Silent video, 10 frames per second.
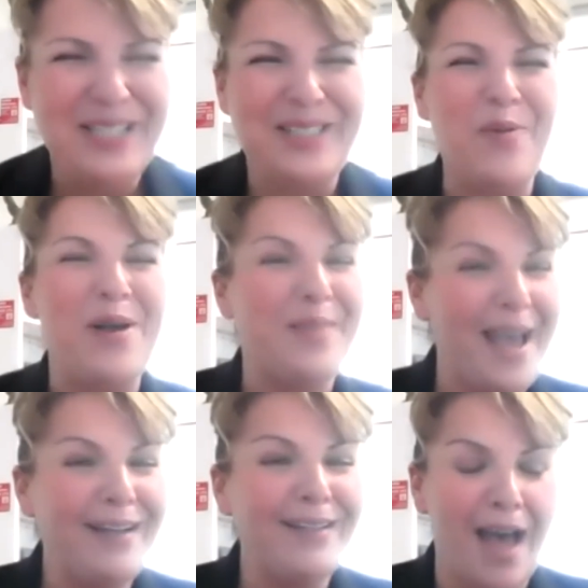So
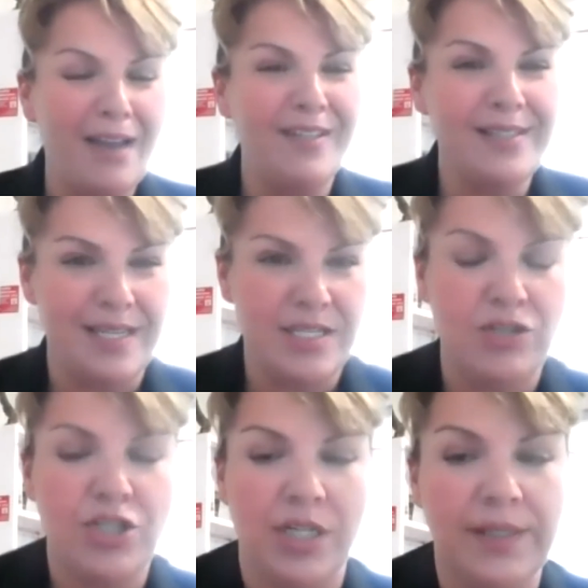unlike a lot of
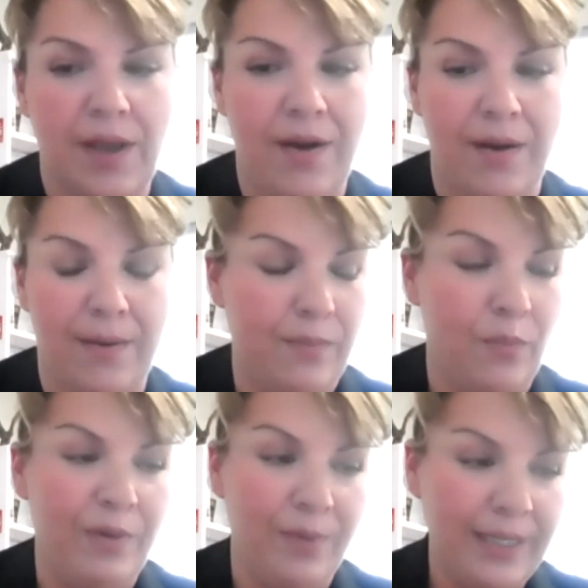institutions,
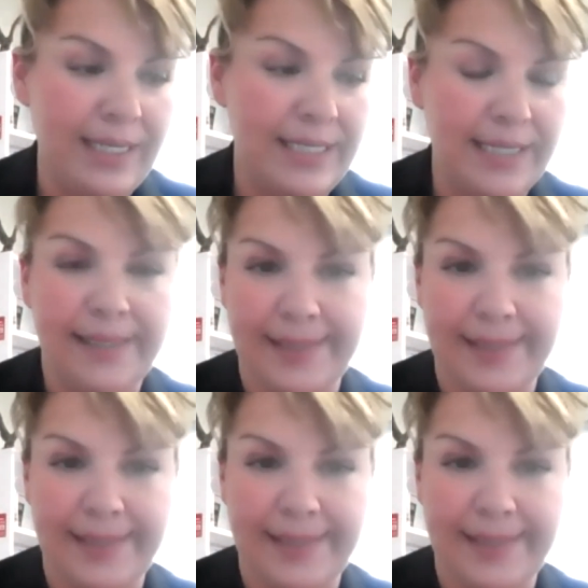we really did